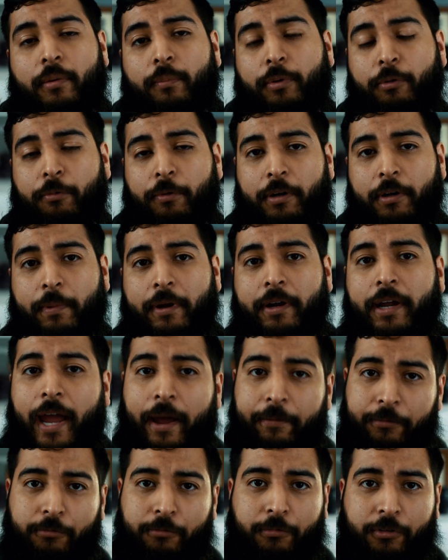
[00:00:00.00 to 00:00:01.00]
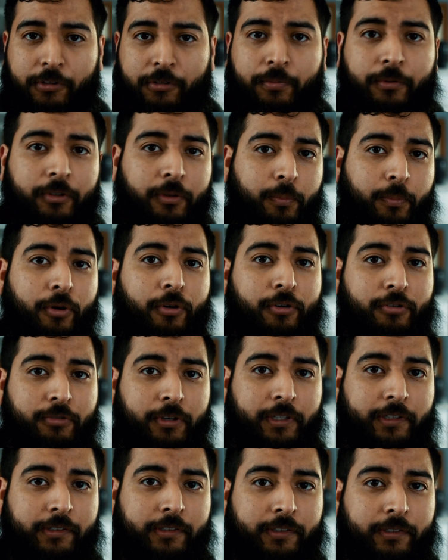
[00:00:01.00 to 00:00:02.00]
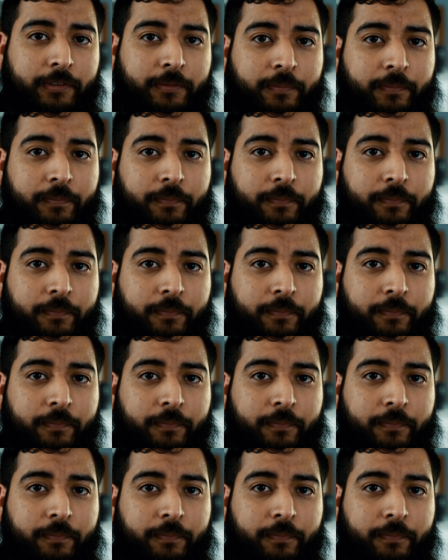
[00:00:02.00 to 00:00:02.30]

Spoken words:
but what about afterwards for the portraits?